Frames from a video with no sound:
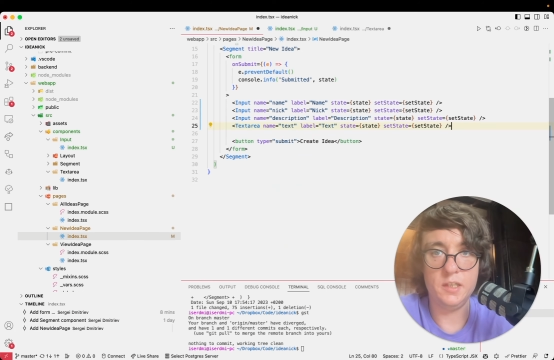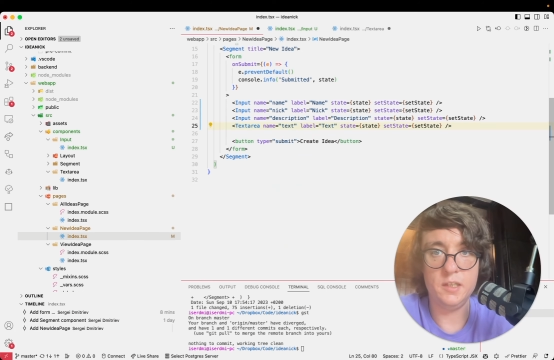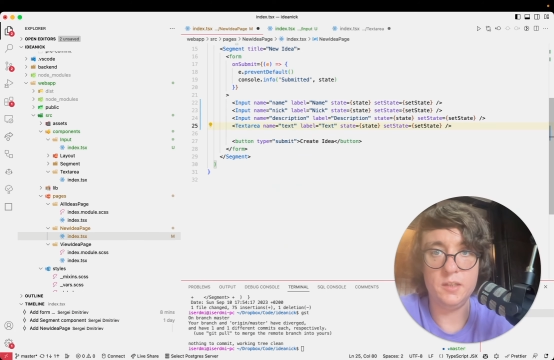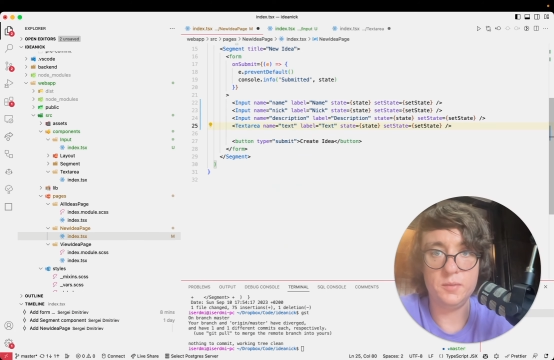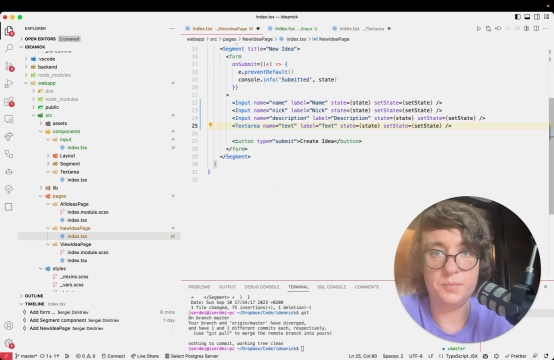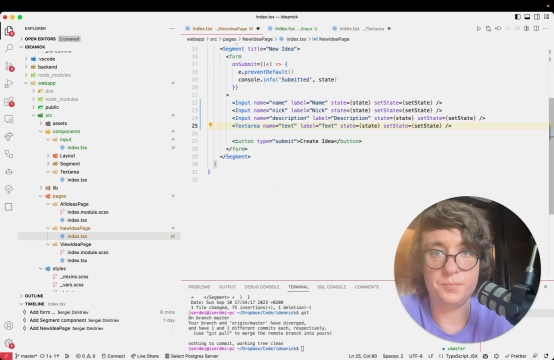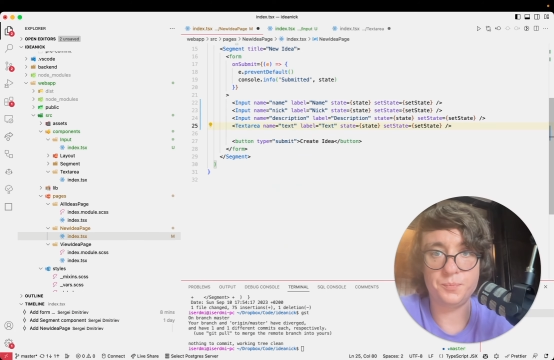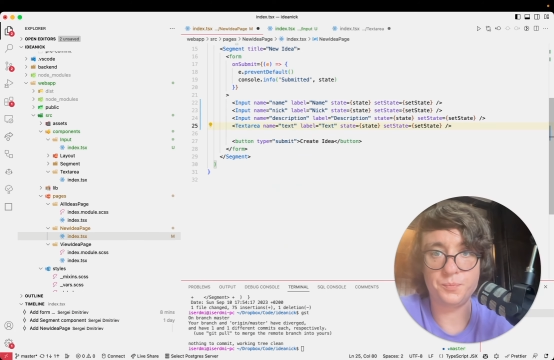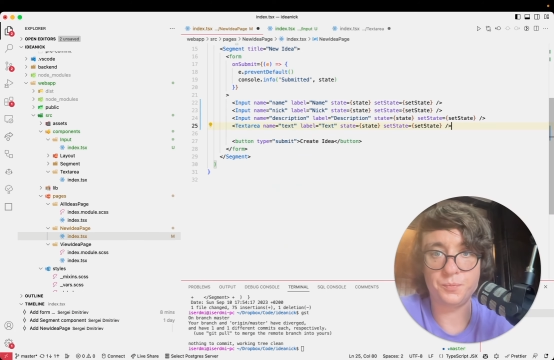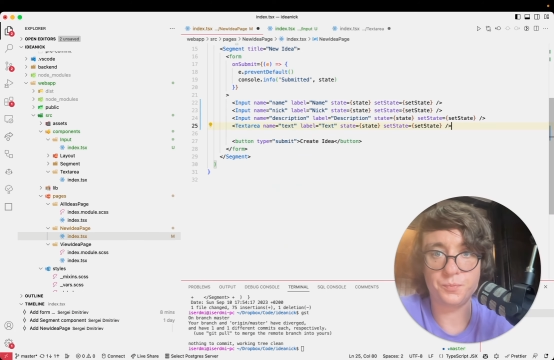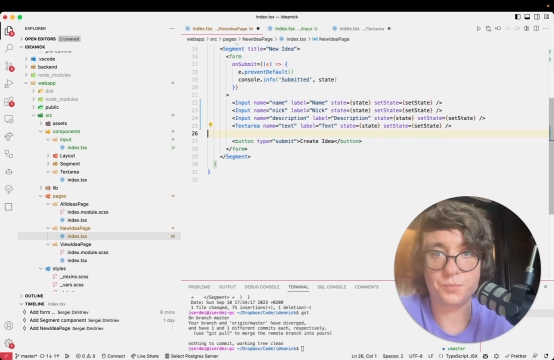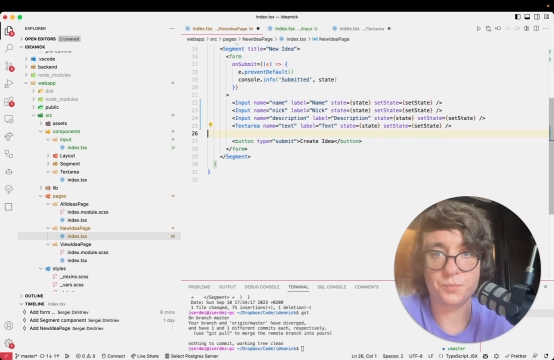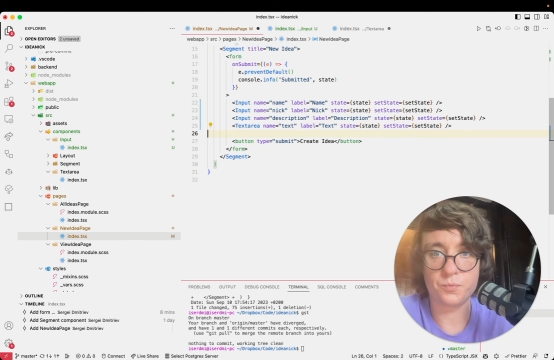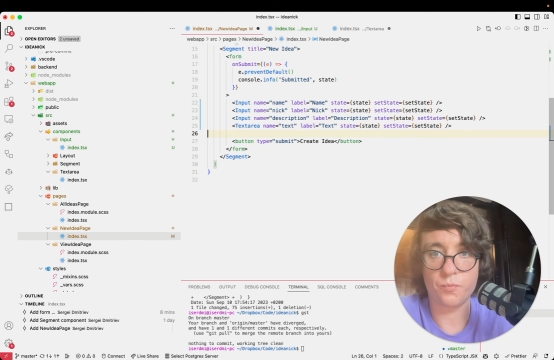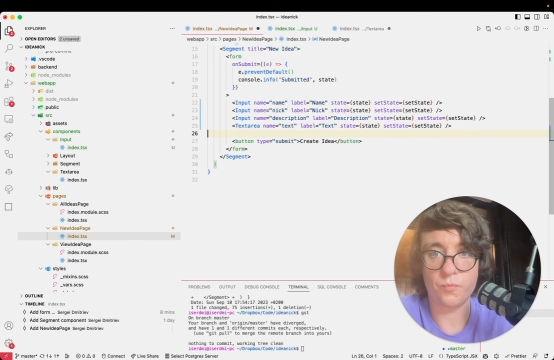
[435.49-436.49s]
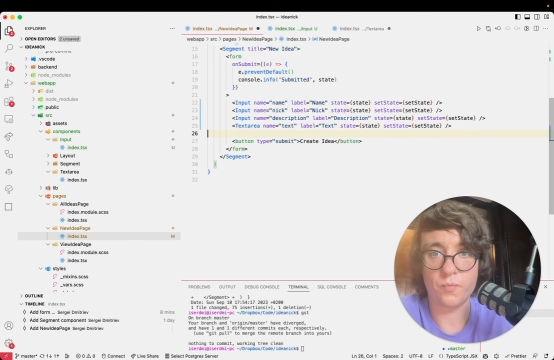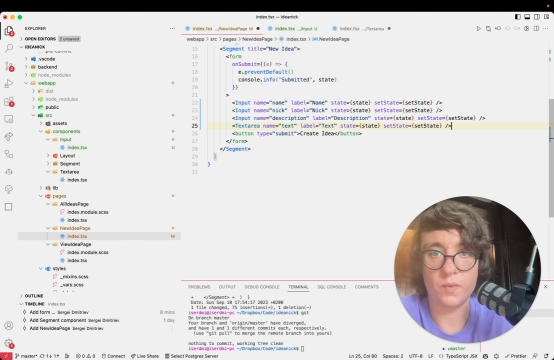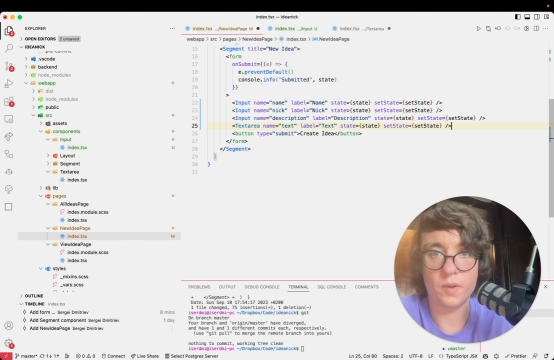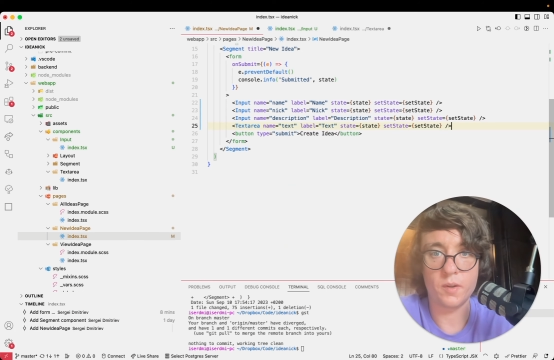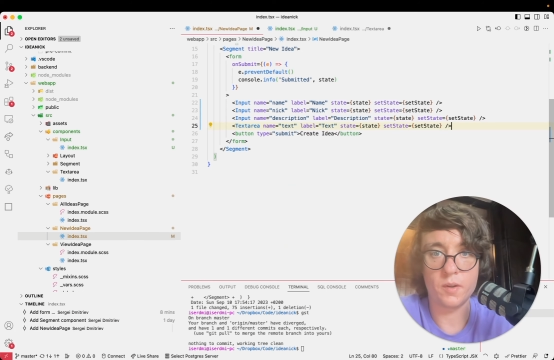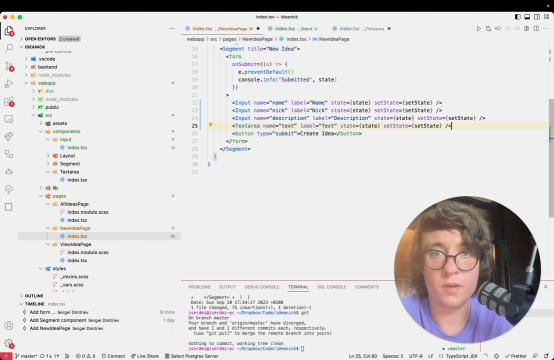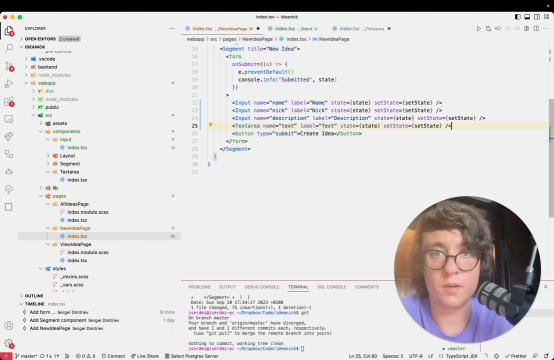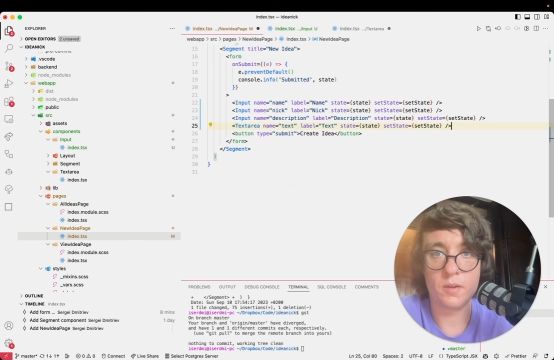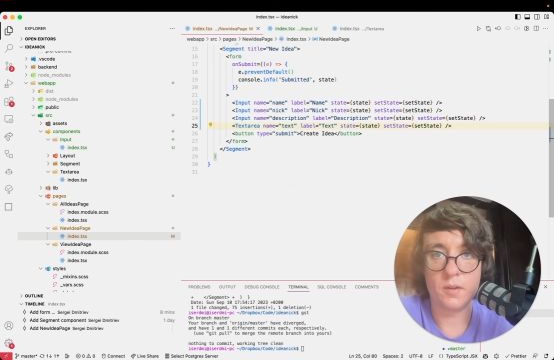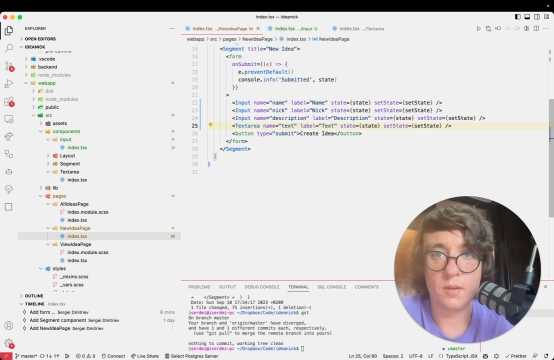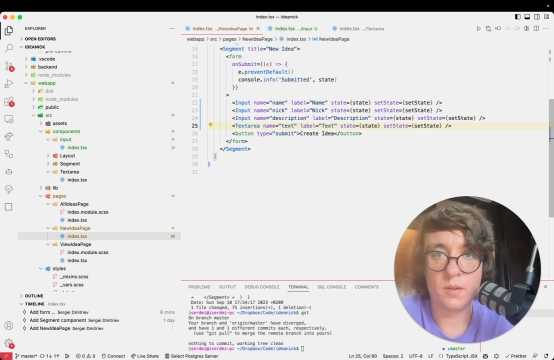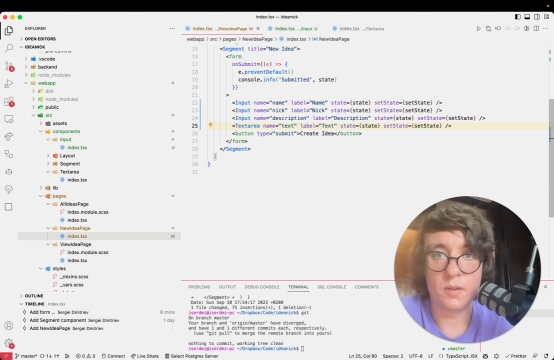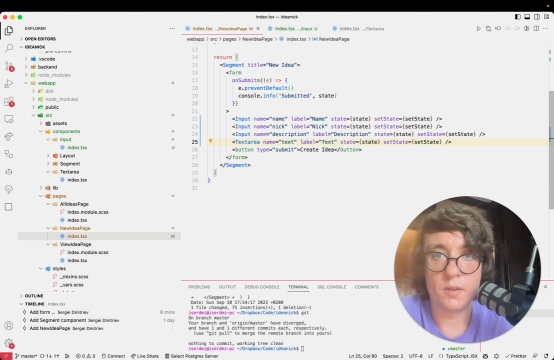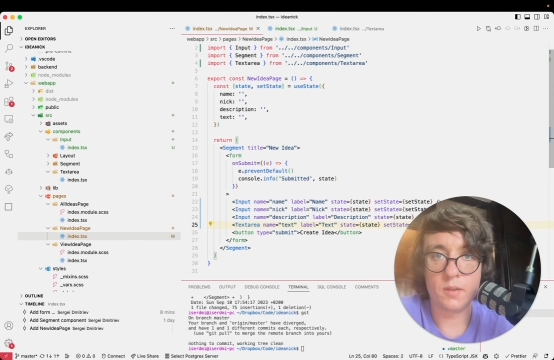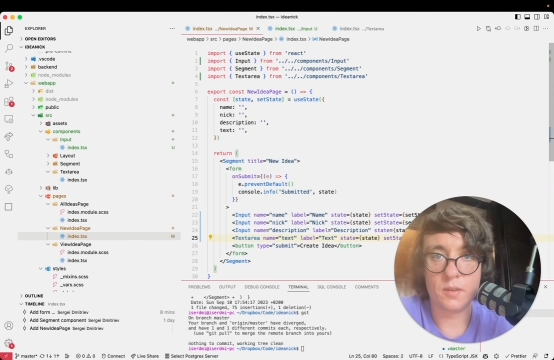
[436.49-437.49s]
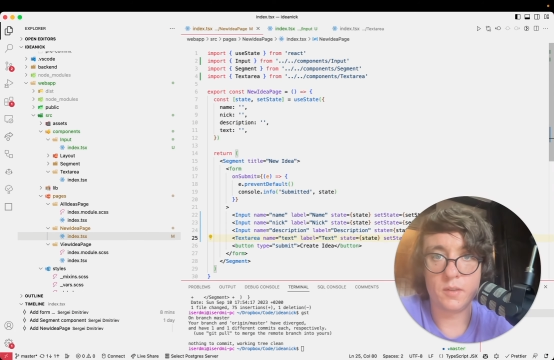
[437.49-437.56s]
4. Create.